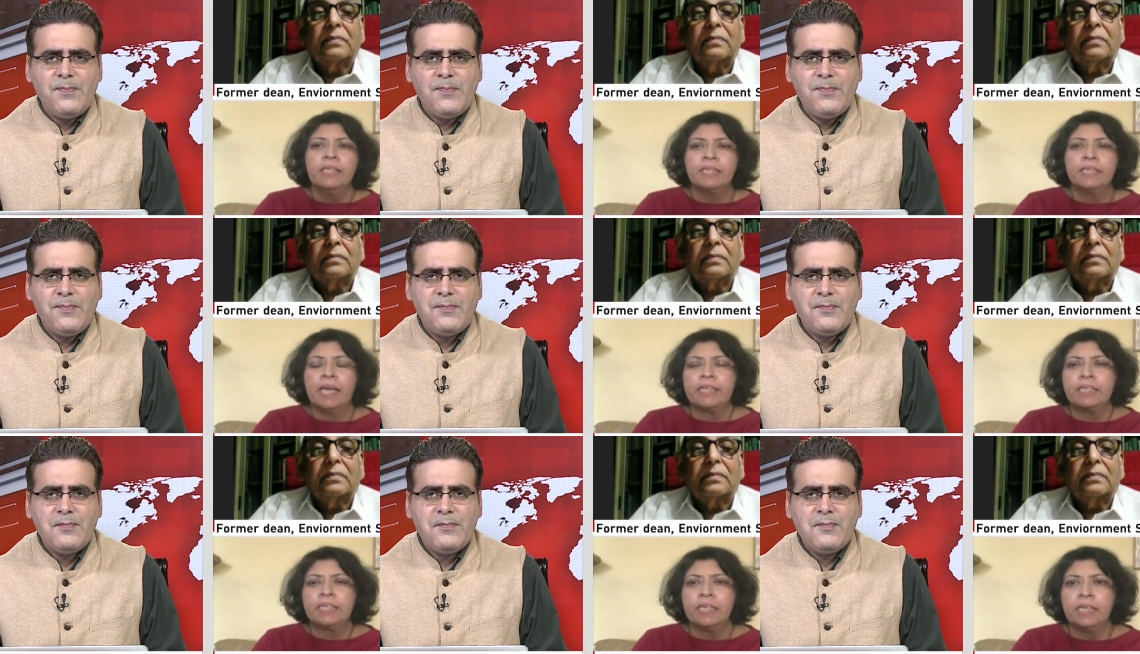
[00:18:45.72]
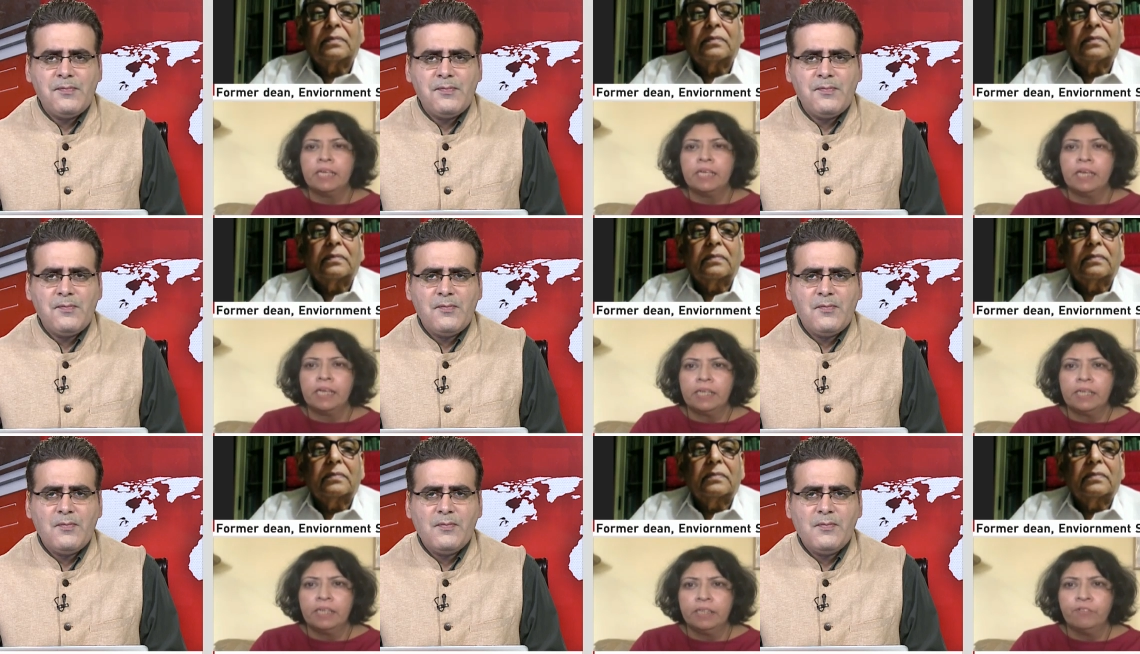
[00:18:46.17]
Speaker 1: that
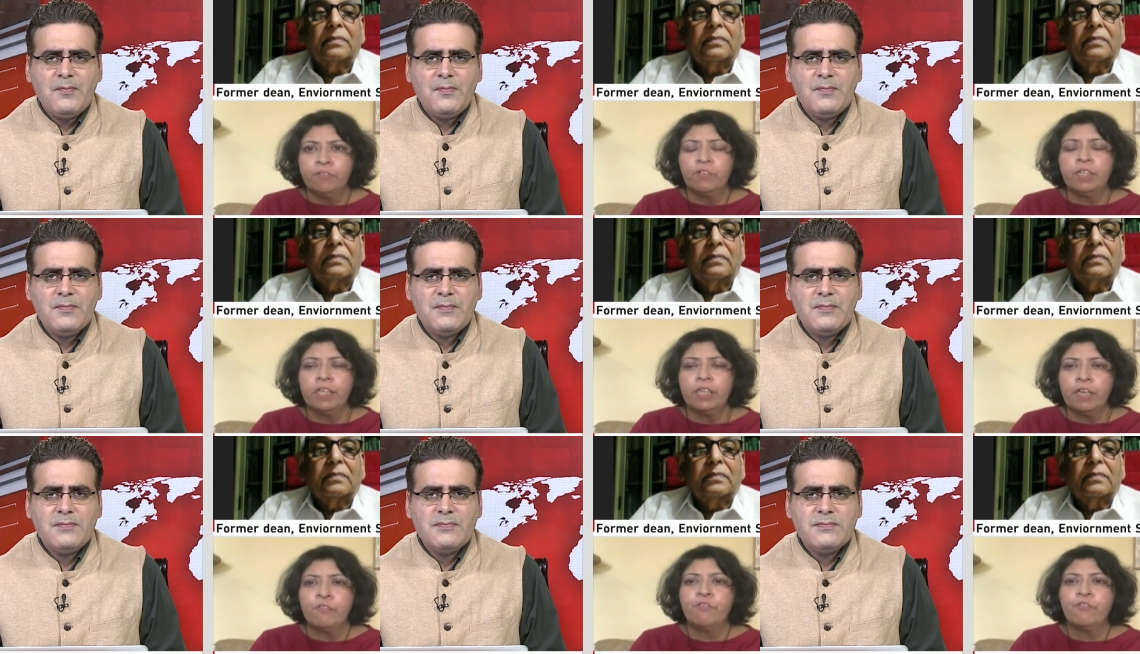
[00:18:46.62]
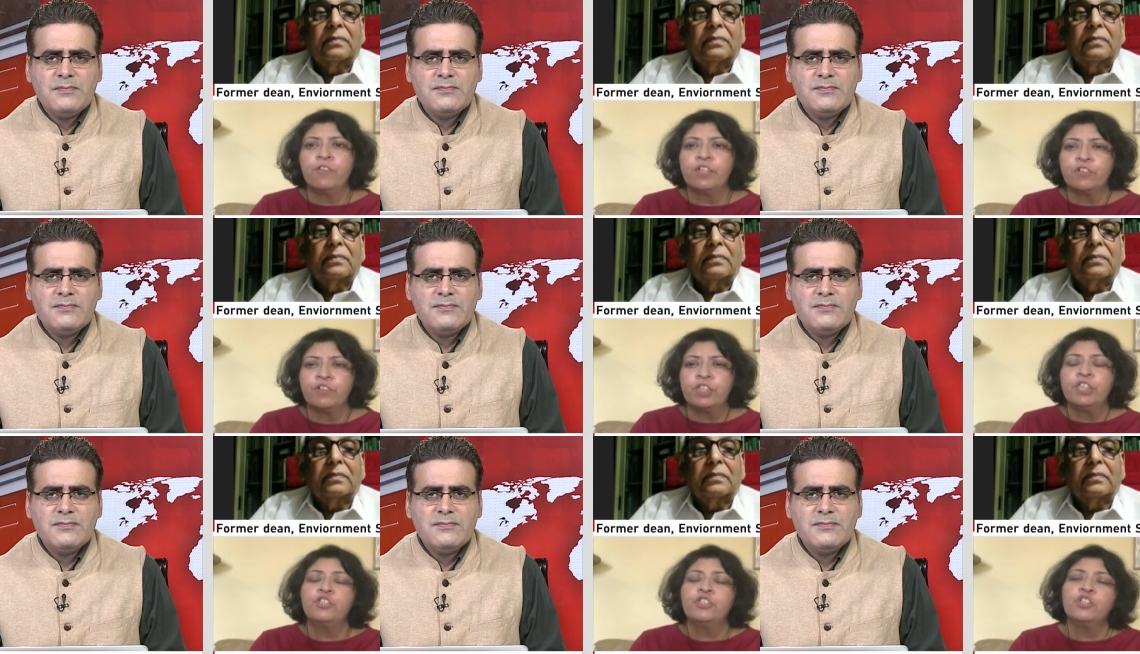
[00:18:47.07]
even if
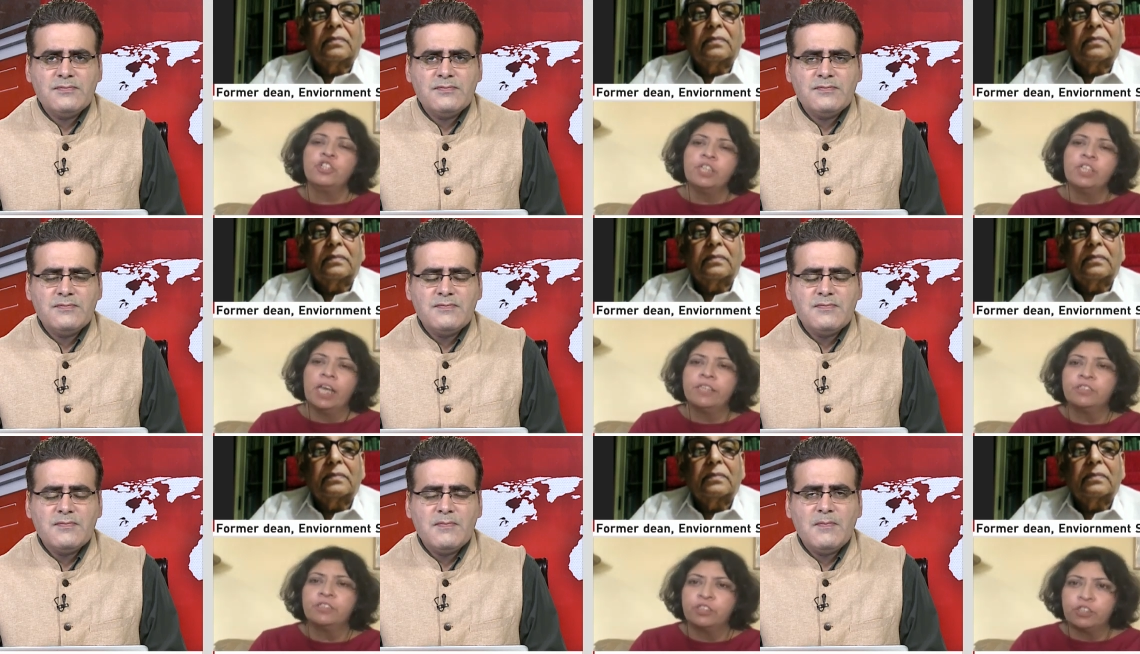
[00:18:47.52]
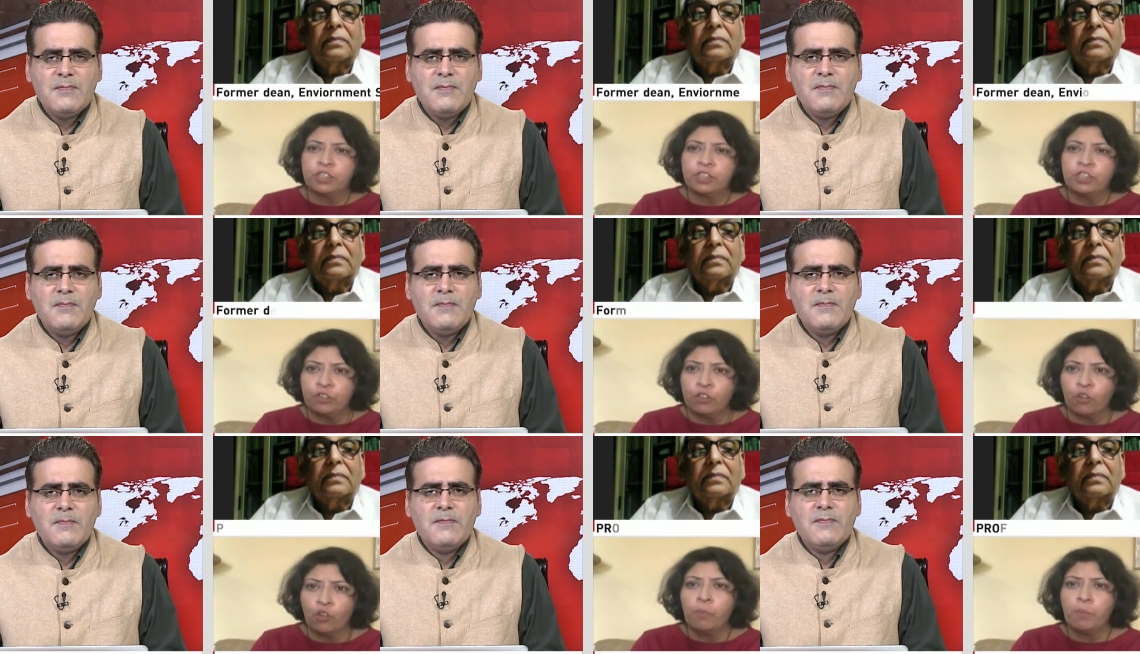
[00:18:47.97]
we reach net
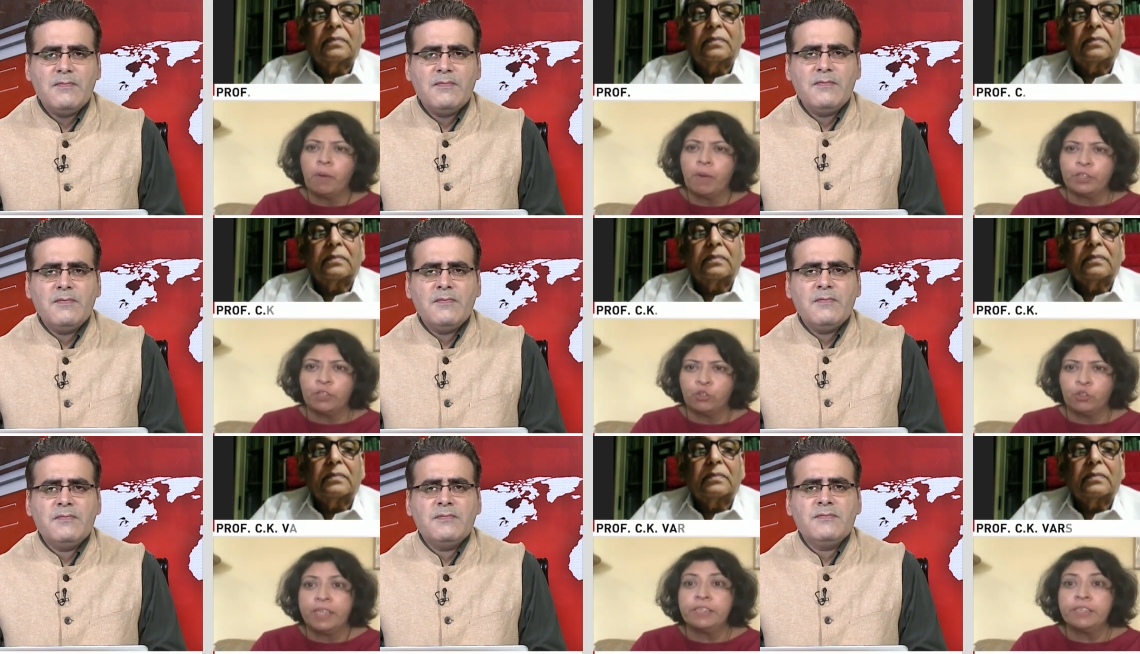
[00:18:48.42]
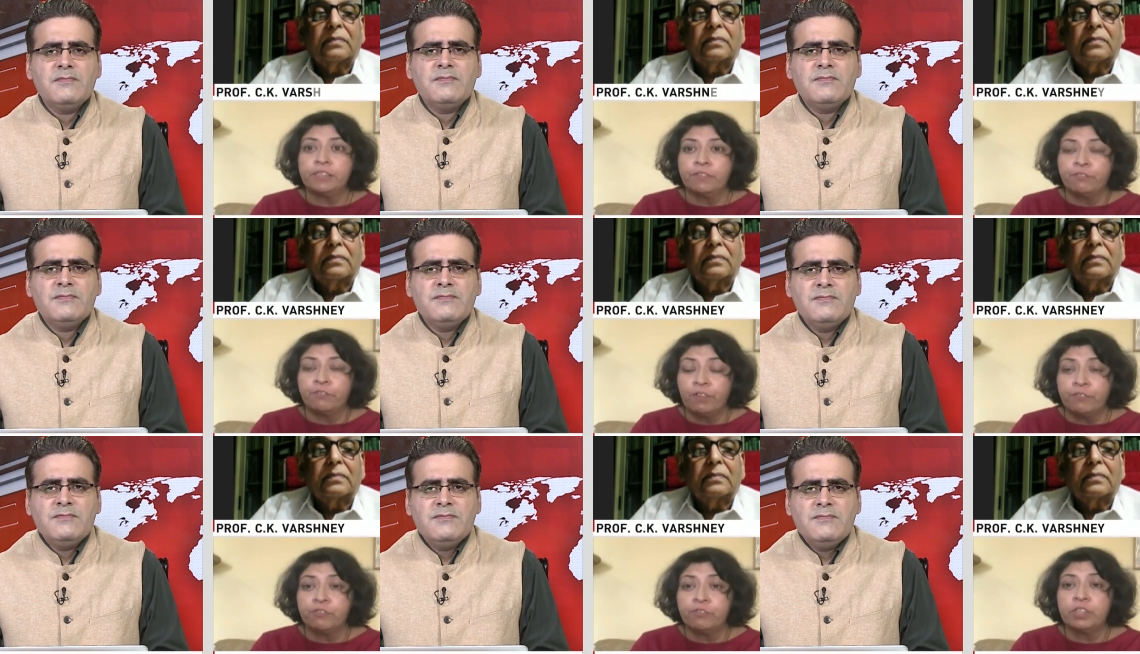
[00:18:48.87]
zero by
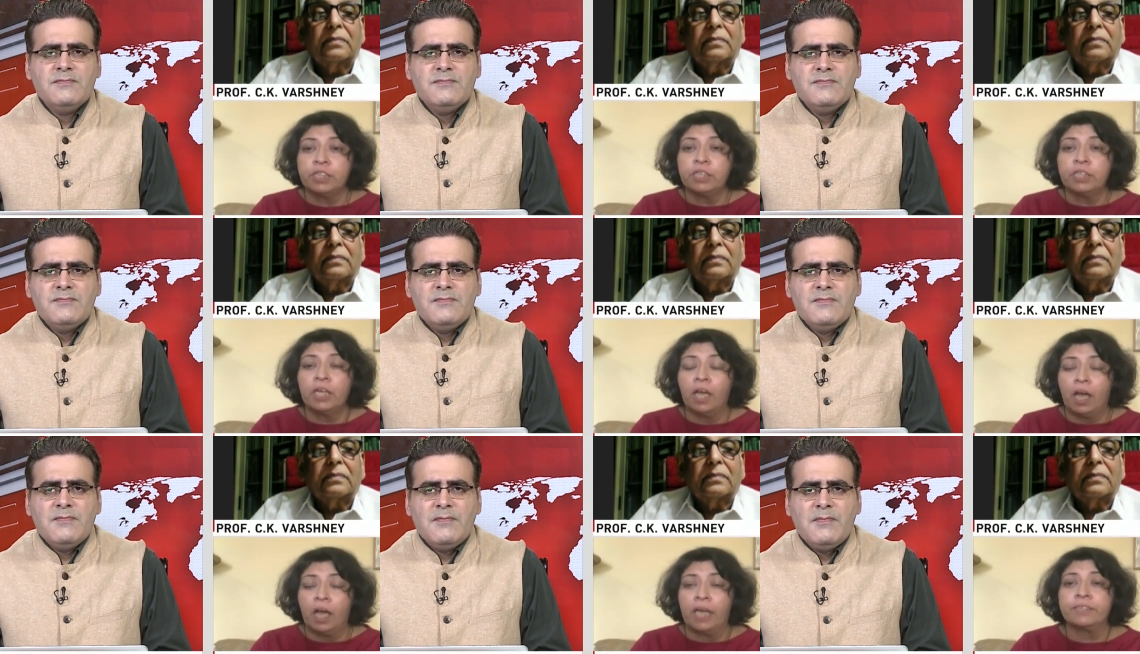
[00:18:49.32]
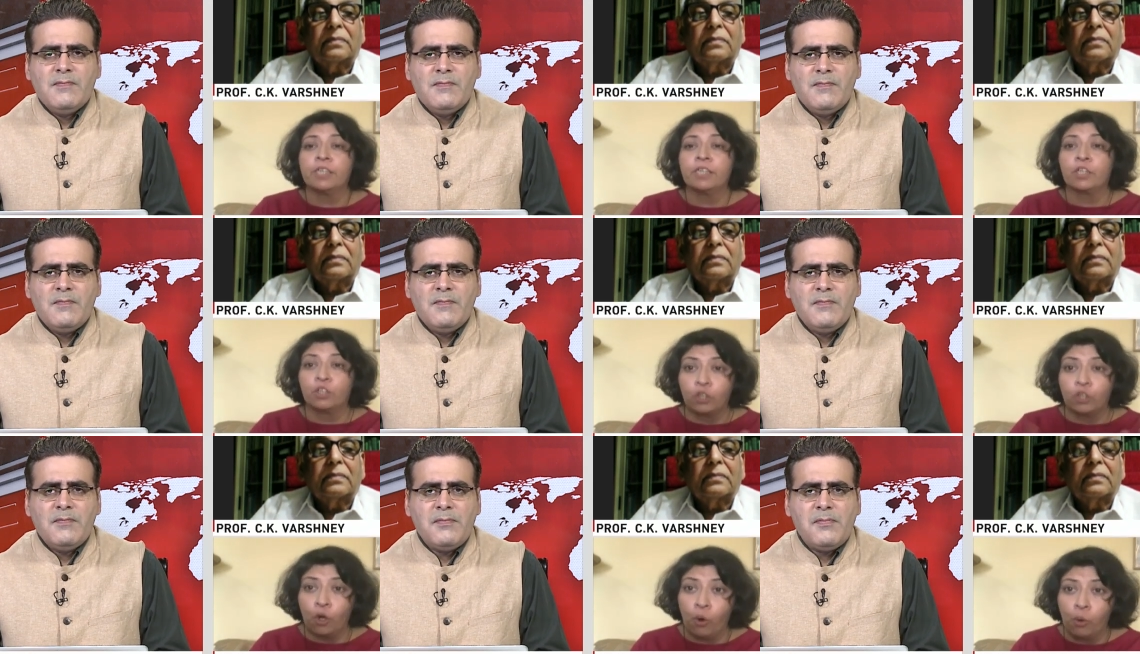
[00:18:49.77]
2050 as
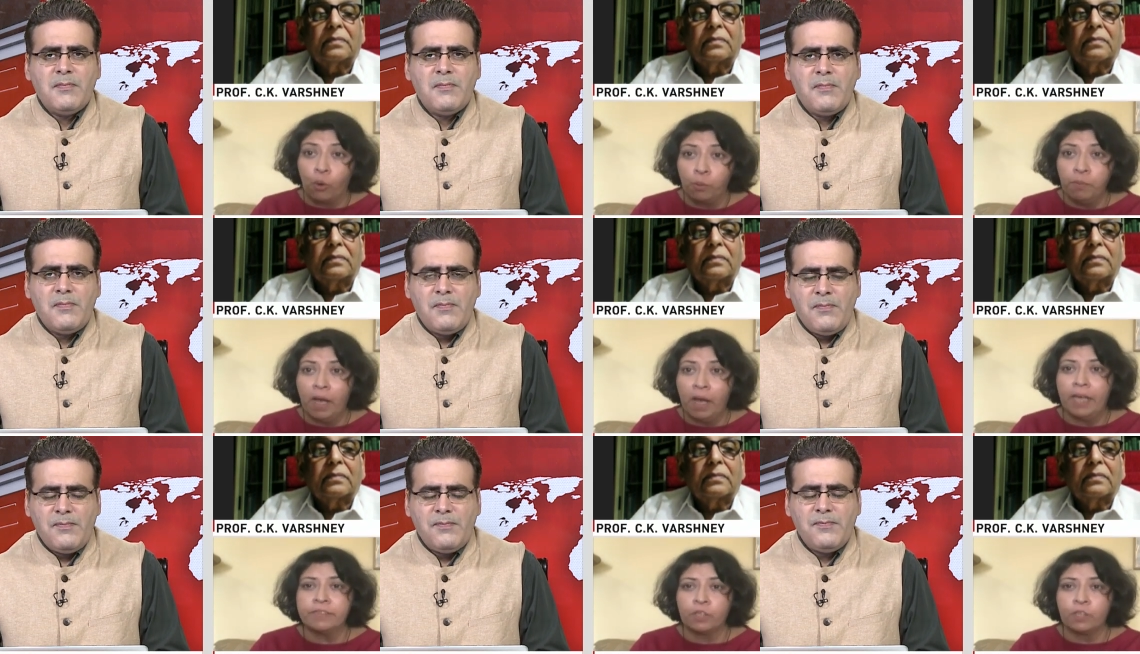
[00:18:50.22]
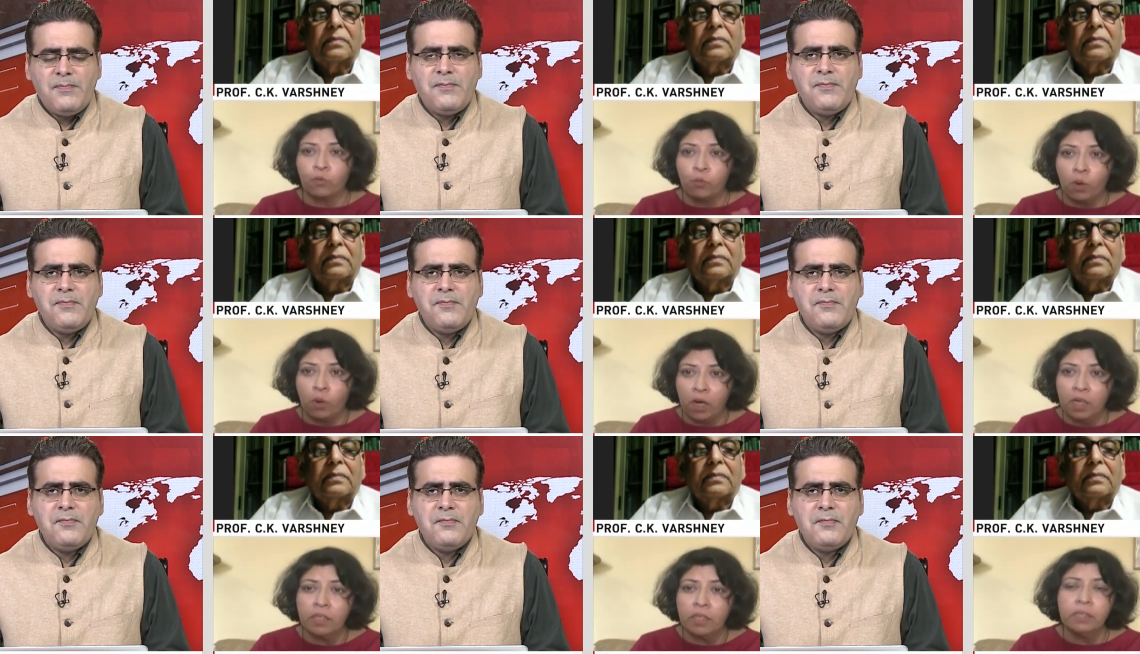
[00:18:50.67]
a globe, as a
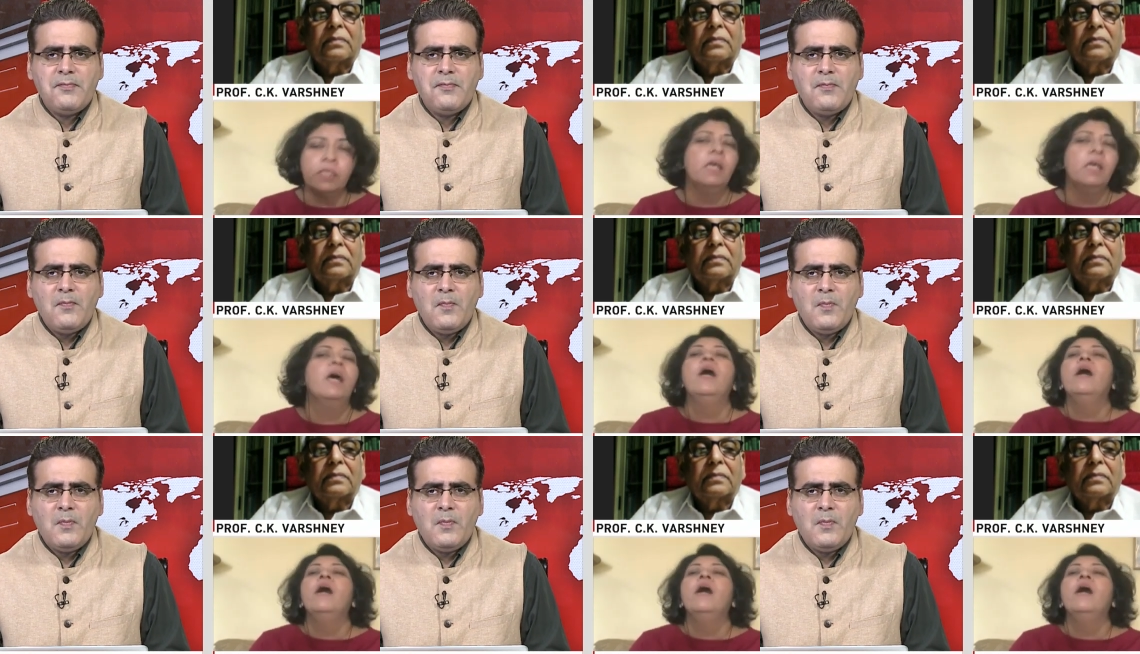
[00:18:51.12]
world,